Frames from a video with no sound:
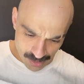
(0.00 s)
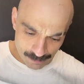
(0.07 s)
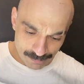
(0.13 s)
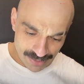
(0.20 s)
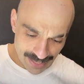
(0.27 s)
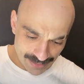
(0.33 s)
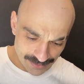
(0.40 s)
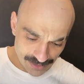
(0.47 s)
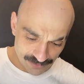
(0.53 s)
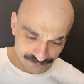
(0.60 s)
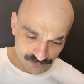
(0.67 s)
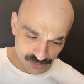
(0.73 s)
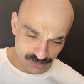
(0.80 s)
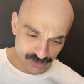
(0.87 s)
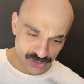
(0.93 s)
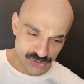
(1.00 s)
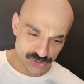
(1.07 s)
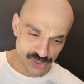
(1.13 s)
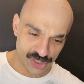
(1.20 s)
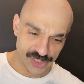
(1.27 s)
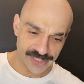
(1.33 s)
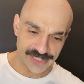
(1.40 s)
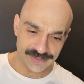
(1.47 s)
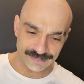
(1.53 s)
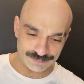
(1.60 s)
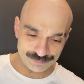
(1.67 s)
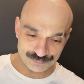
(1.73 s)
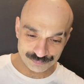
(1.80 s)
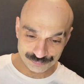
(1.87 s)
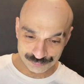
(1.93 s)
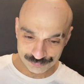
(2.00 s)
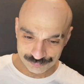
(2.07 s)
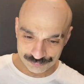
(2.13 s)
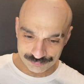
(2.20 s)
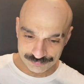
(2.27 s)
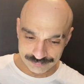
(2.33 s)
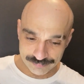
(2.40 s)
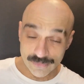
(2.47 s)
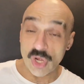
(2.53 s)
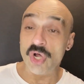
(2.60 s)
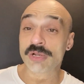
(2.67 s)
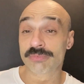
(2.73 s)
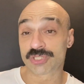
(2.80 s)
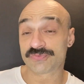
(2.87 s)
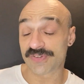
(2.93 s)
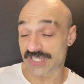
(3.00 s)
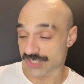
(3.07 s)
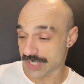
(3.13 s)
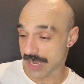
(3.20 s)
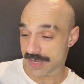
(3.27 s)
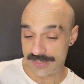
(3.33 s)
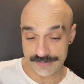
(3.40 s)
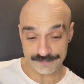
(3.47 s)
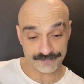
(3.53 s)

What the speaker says: Plan and follow a journey. Almost finished, guys.